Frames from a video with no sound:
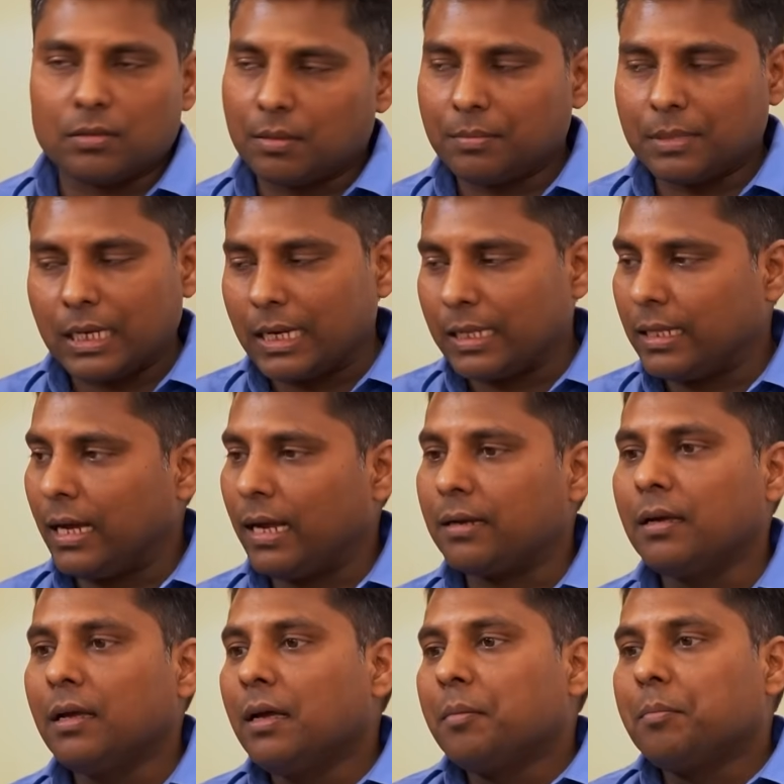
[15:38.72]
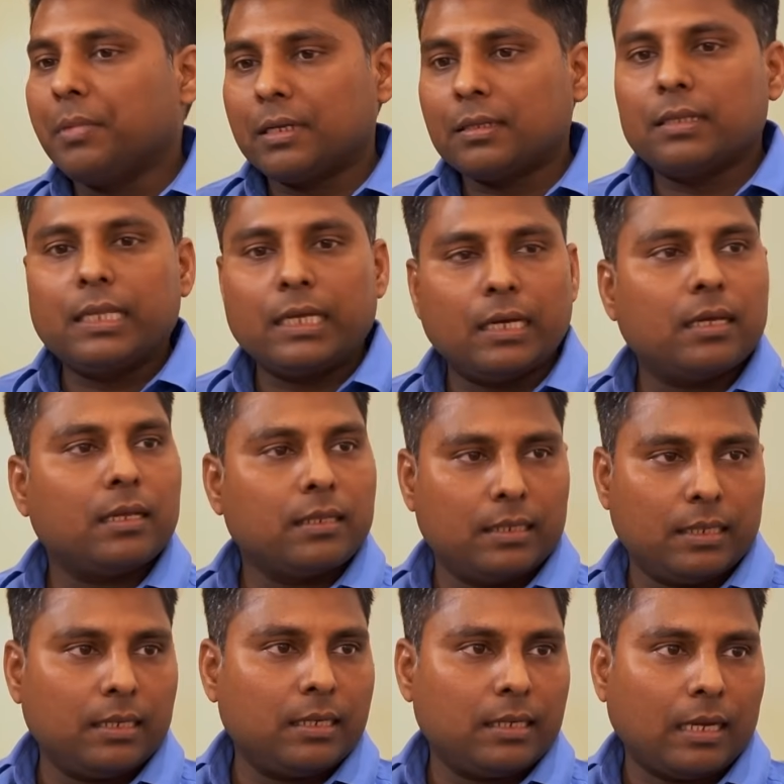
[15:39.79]
or something like that, but
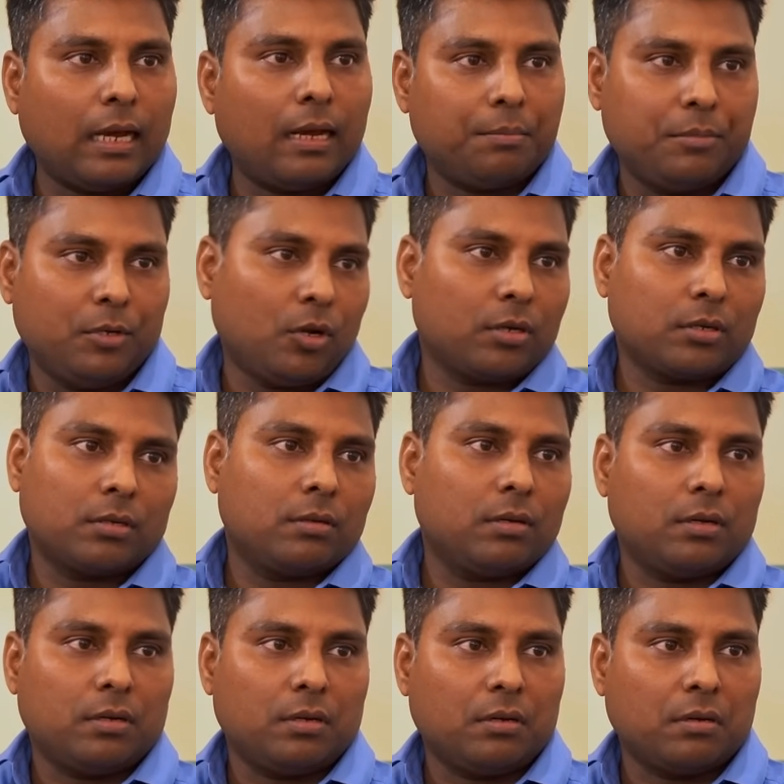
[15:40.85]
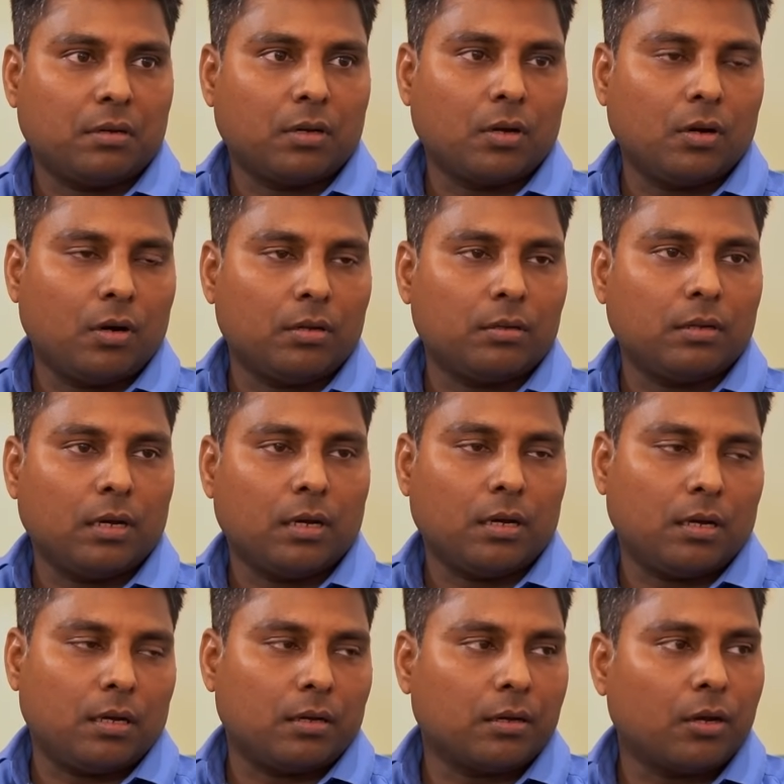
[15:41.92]
they have not
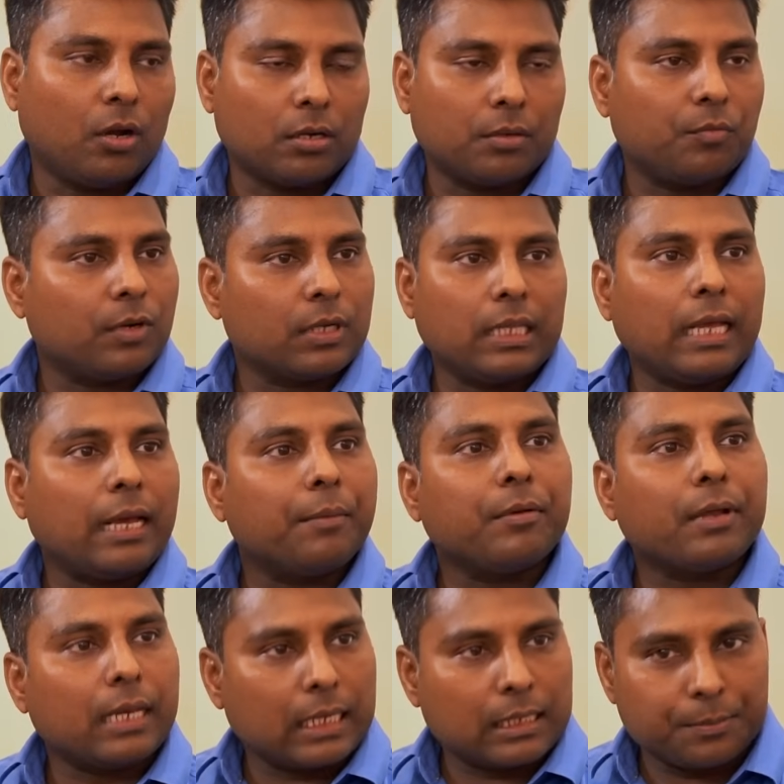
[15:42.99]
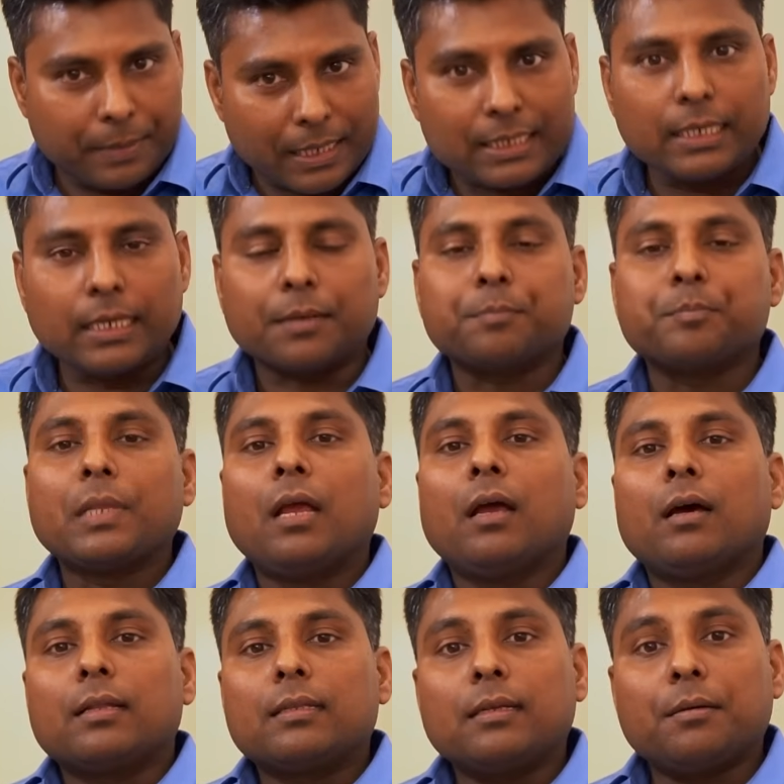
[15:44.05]
got what they were expecting.
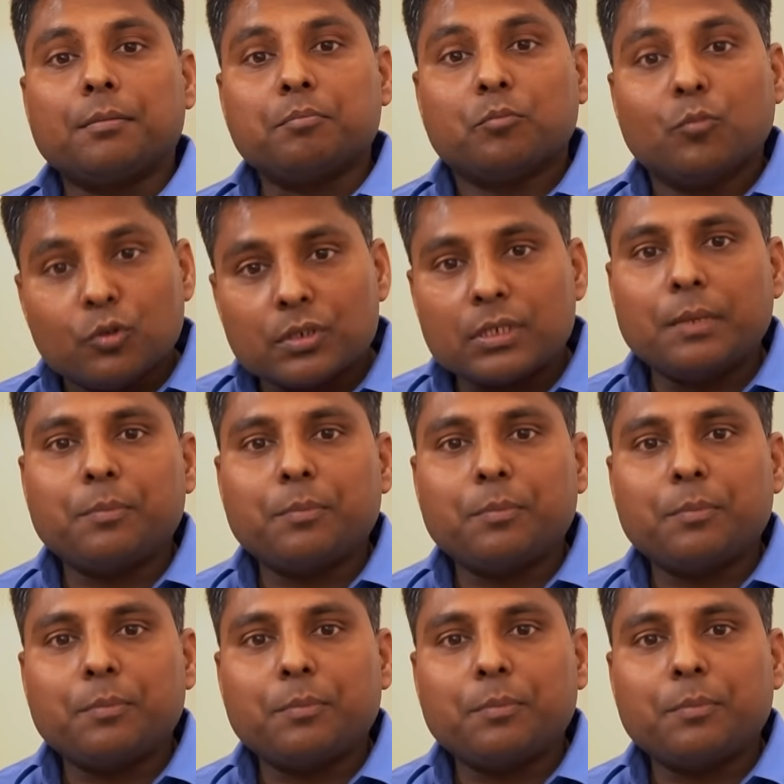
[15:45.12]
The most